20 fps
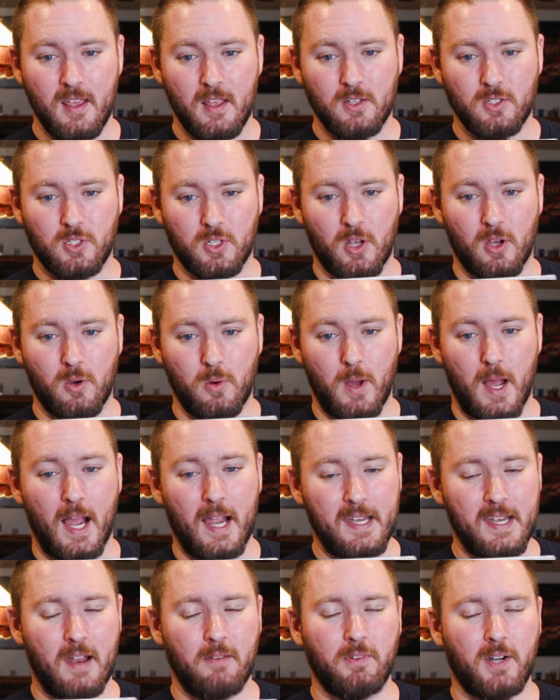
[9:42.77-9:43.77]
So I
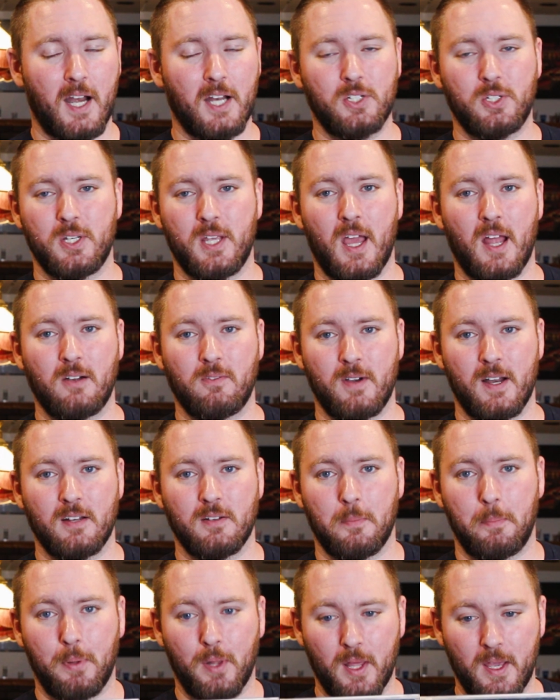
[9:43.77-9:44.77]
never actually got around
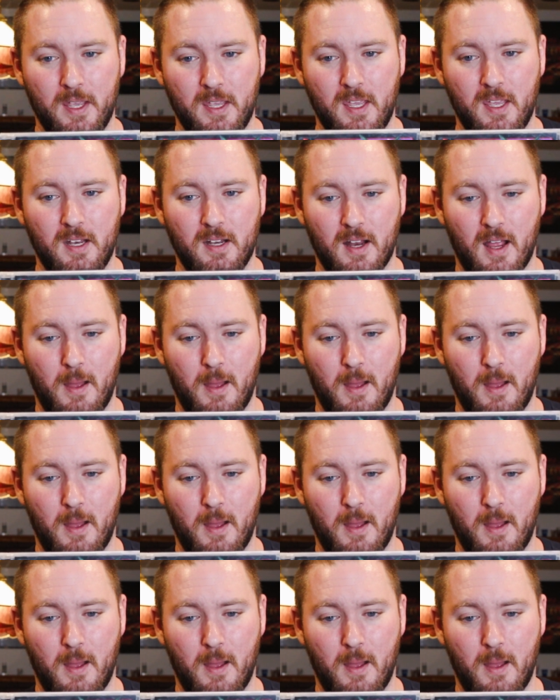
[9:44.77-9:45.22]
to playing it.